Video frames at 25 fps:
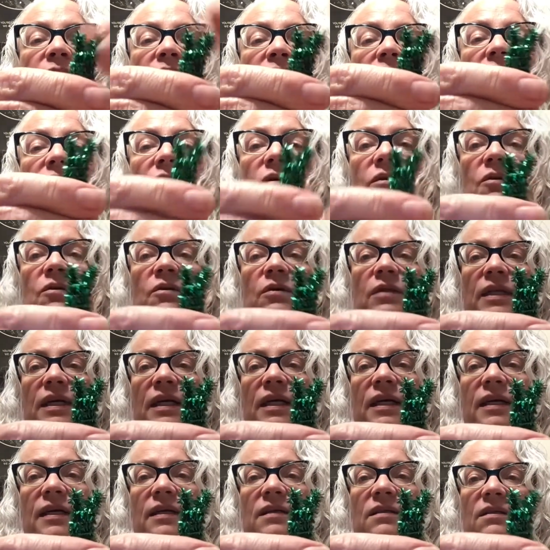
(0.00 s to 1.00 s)
on the googly
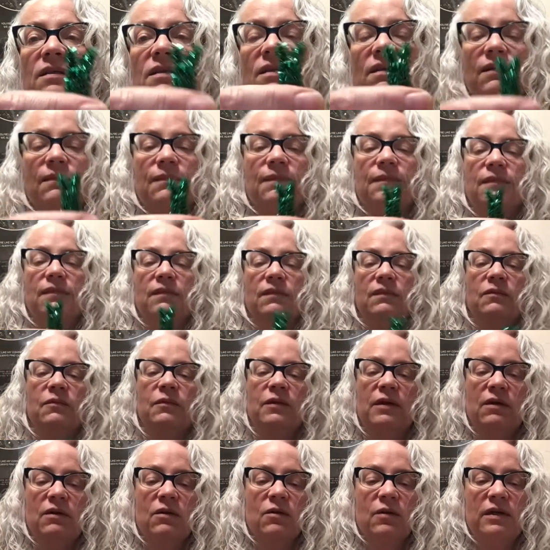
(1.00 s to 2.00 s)
eyes, we
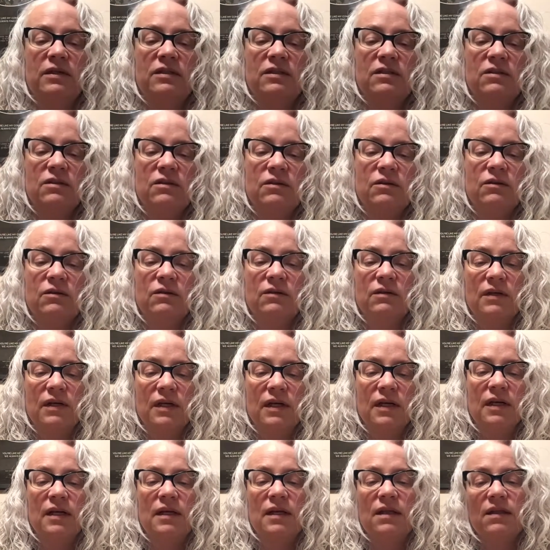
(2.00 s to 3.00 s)
are going to do
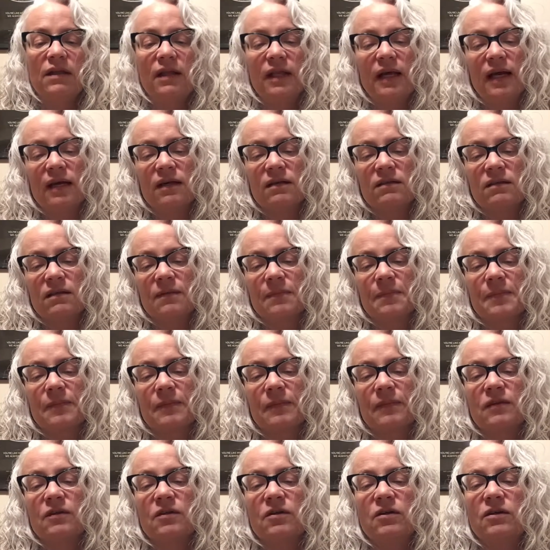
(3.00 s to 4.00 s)
the legs.
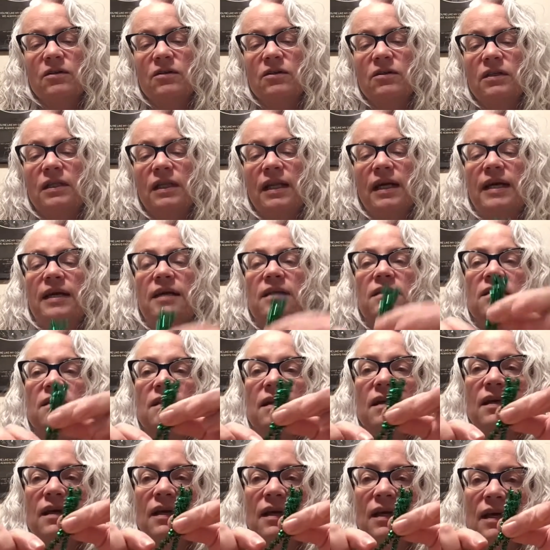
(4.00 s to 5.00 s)
So to do the legs,
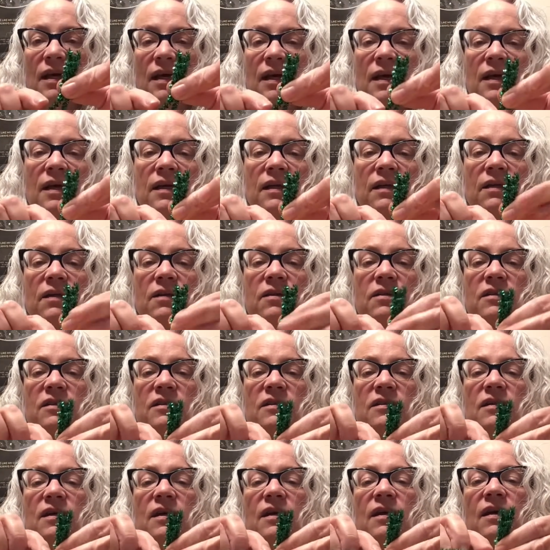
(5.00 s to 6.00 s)
you
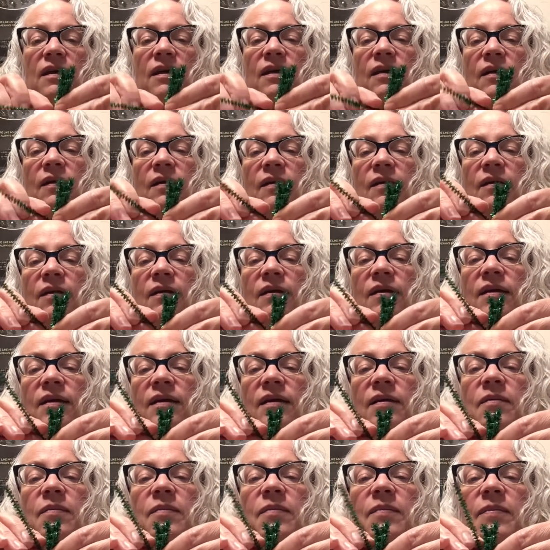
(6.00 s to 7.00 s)
just
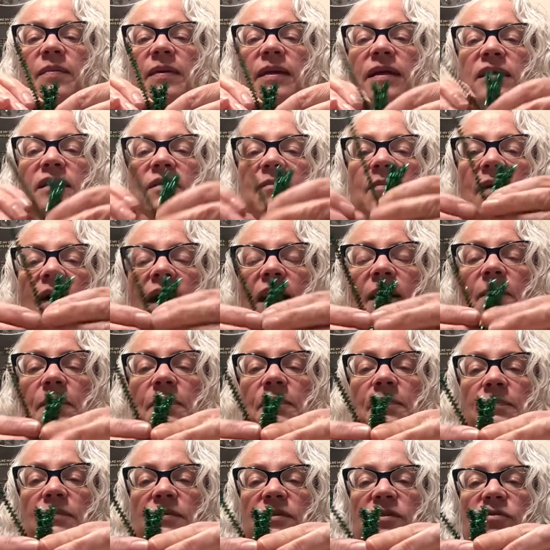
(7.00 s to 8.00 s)
bend them up,
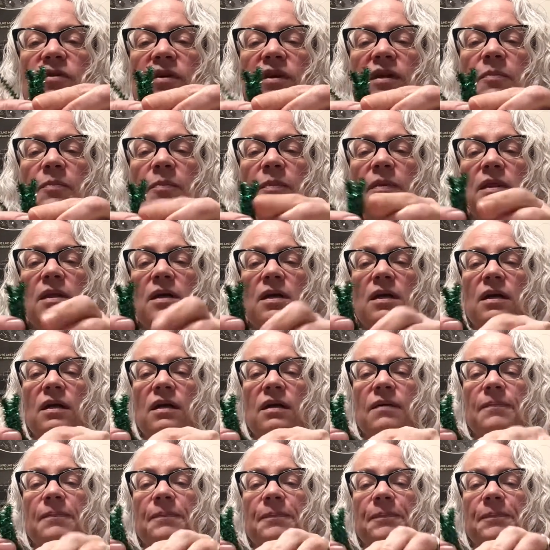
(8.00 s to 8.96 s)
straight up in the air.